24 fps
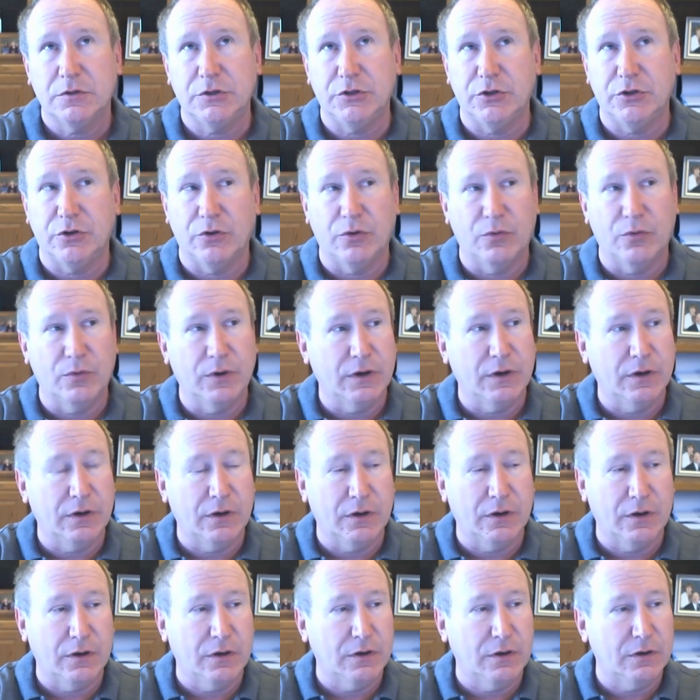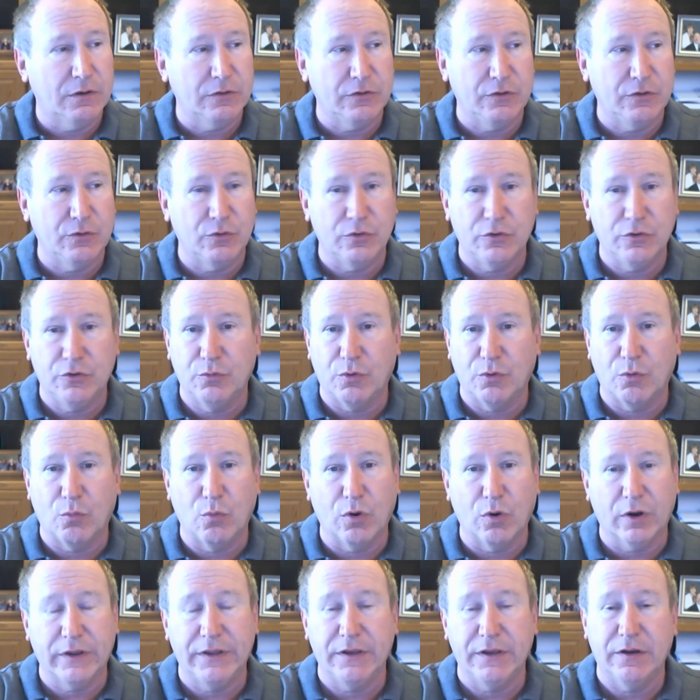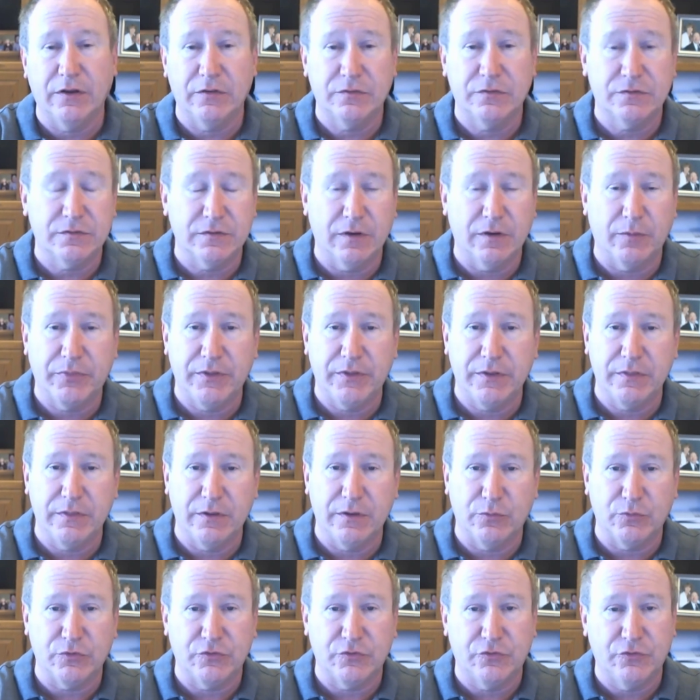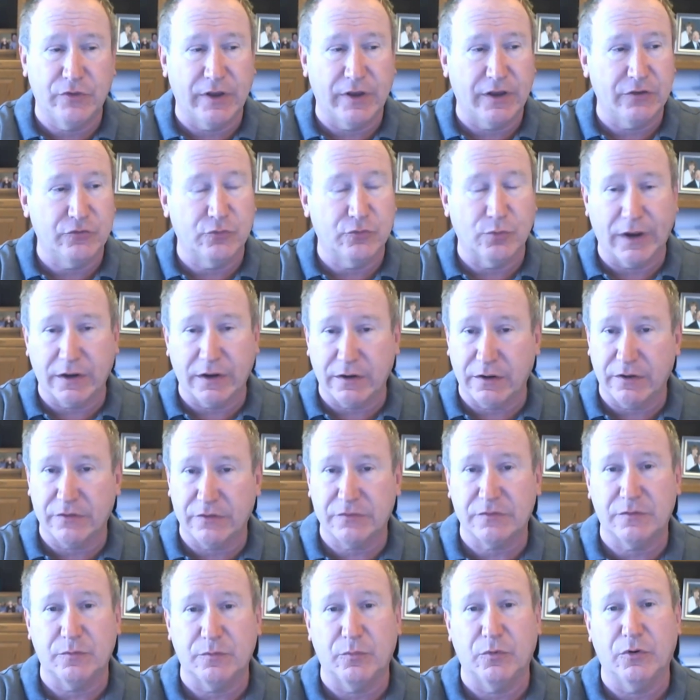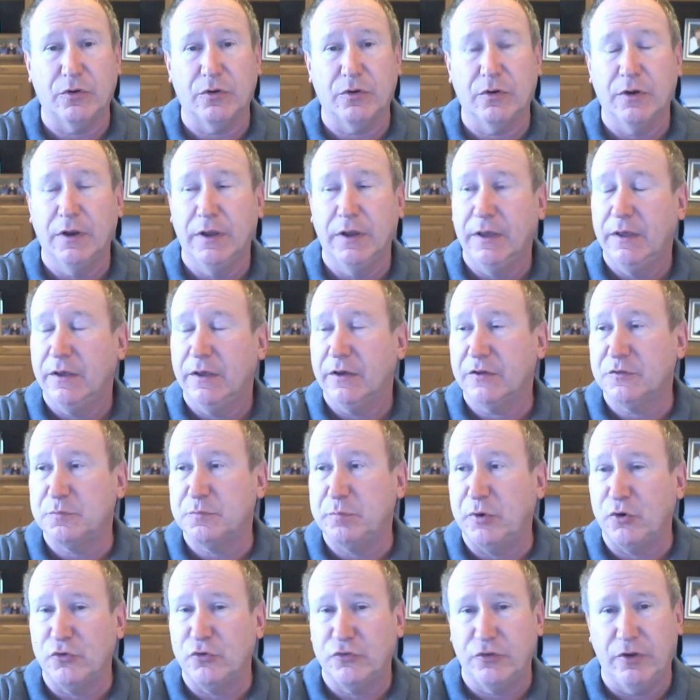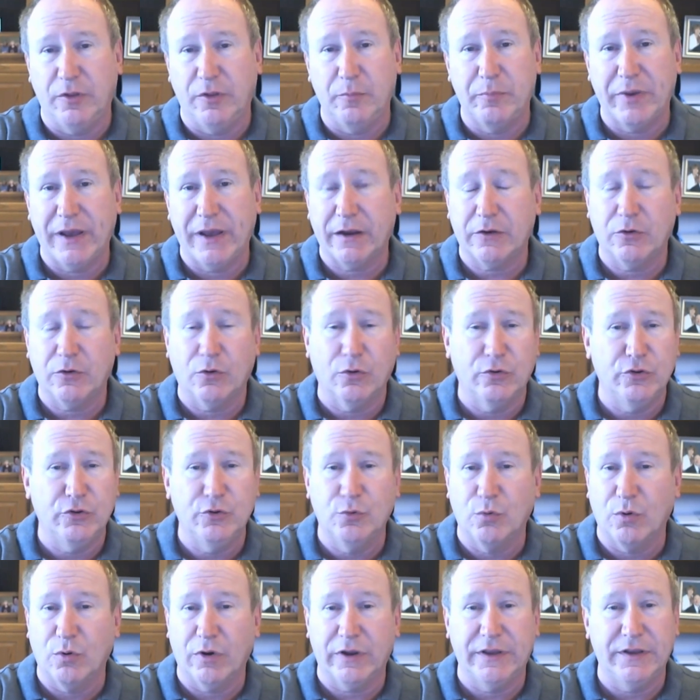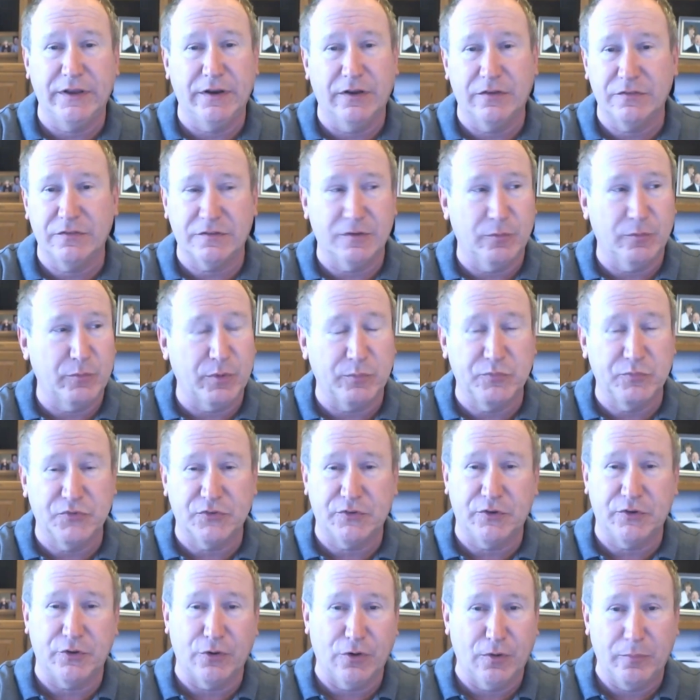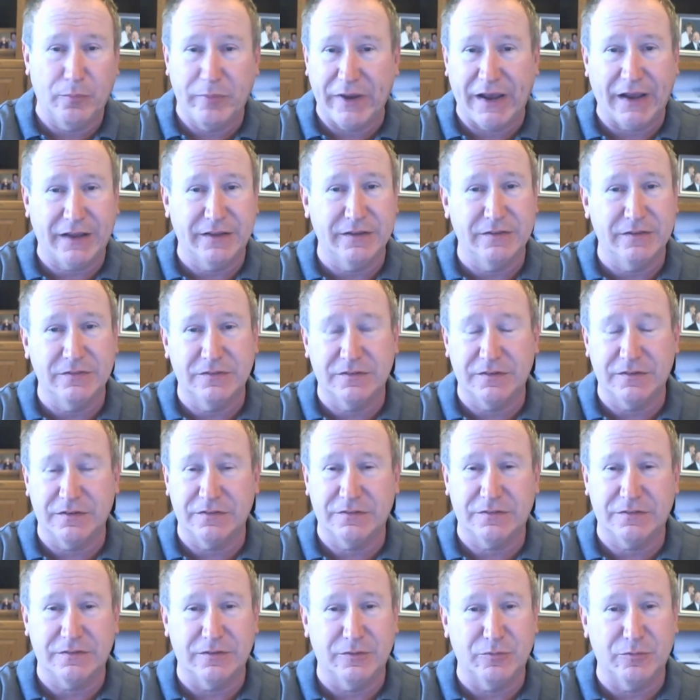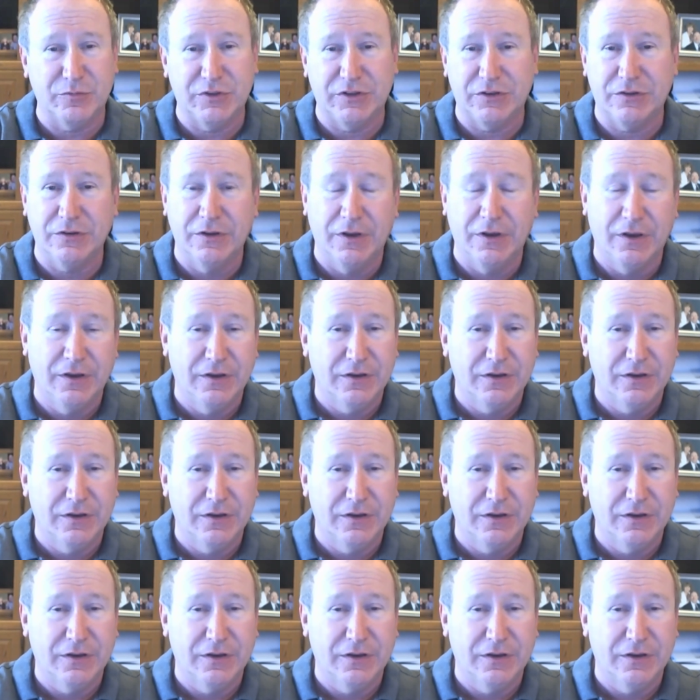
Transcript: you were working on something that had direct customer exposure and impact, or you were working on some obscure back-end system that